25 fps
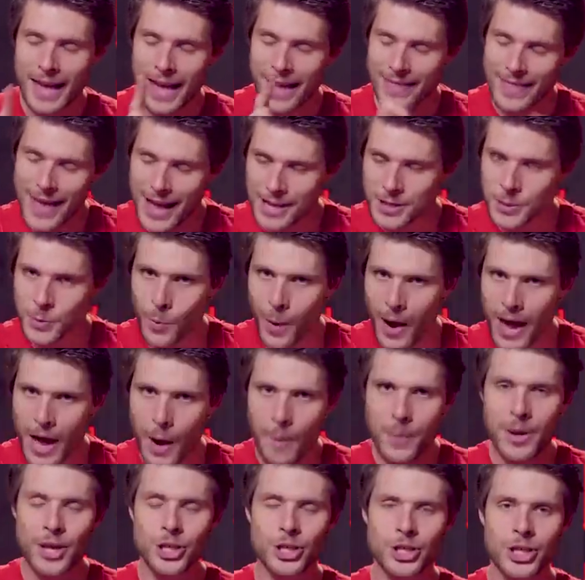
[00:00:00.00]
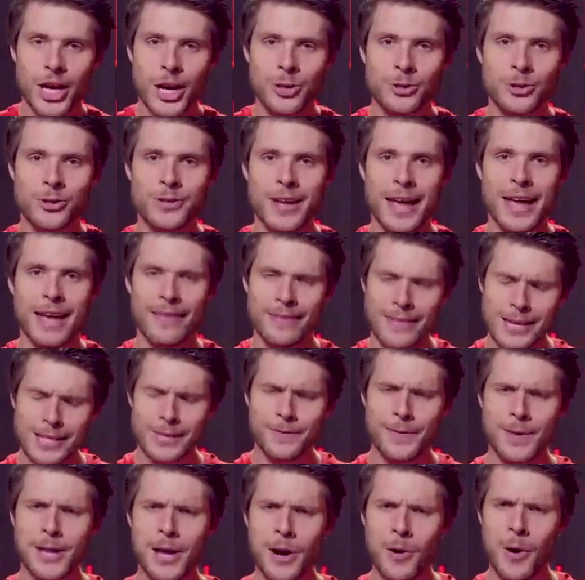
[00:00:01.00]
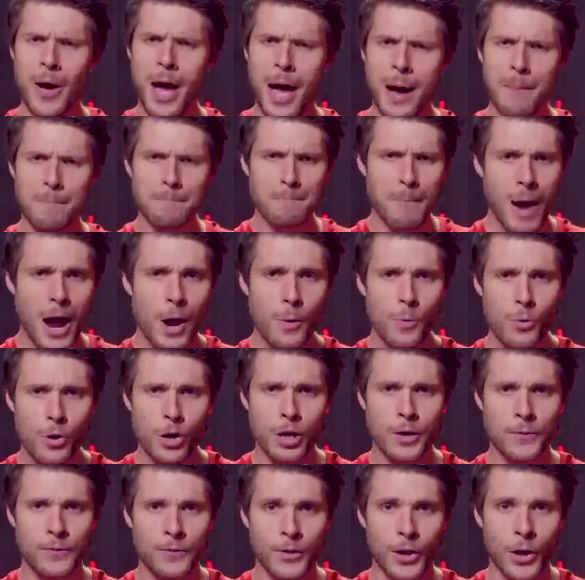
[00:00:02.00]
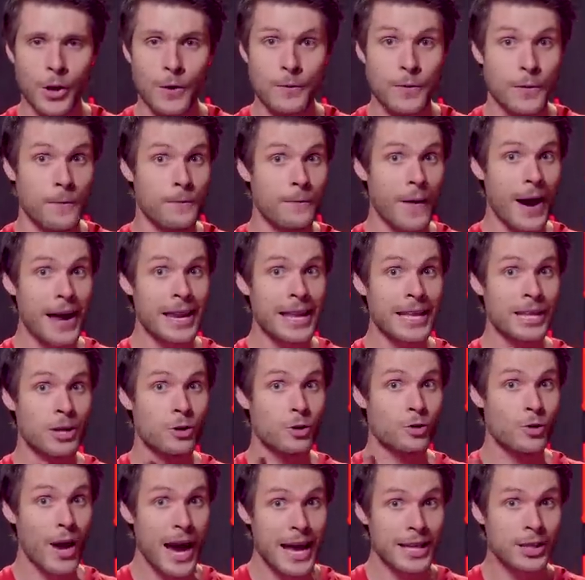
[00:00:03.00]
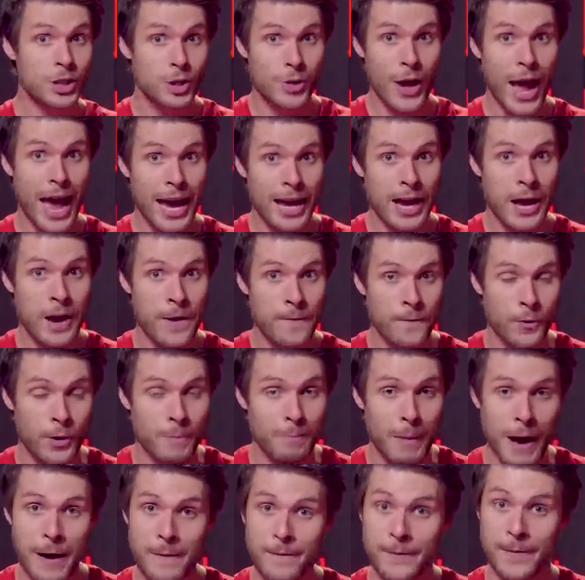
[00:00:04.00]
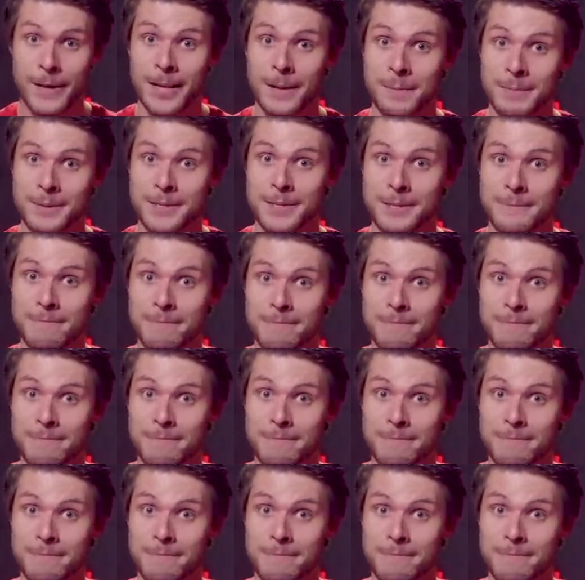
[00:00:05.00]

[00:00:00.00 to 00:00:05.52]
And that's why I want to share today in this video my workflow for finding the right track for my films.